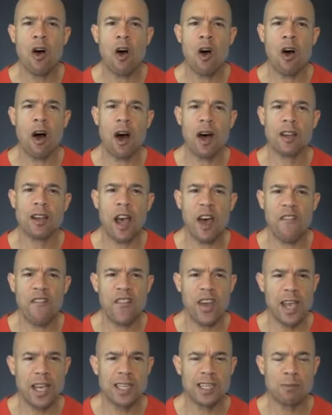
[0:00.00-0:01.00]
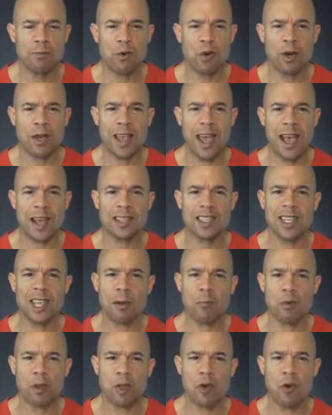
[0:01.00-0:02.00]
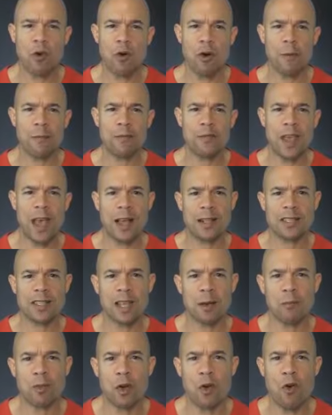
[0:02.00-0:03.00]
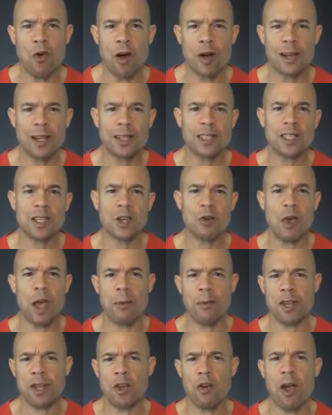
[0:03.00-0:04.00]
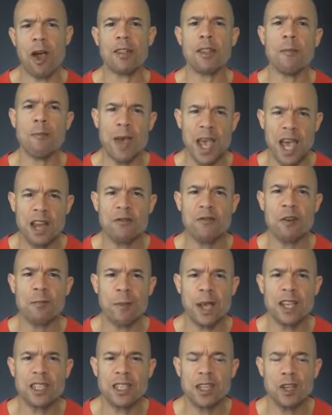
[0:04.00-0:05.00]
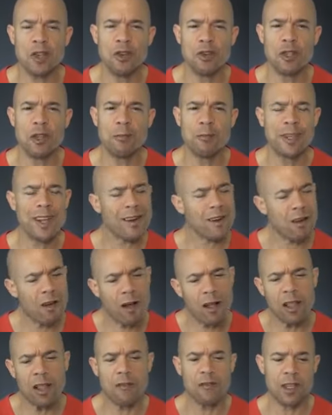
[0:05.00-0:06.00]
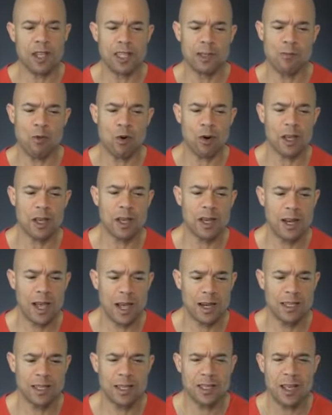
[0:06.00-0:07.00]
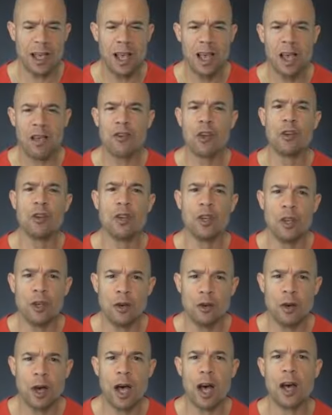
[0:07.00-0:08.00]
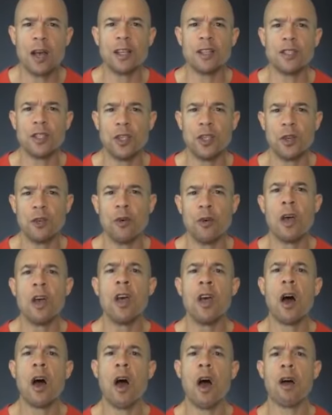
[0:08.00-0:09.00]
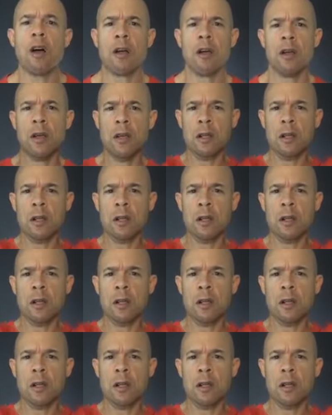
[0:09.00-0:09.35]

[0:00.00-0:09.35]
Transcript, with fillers: on Facebook at Skip La Cour, at Skip La Cour on Instagram, and you're on the Manformation YouTube channel. All of these Morning Connections. If you're new to our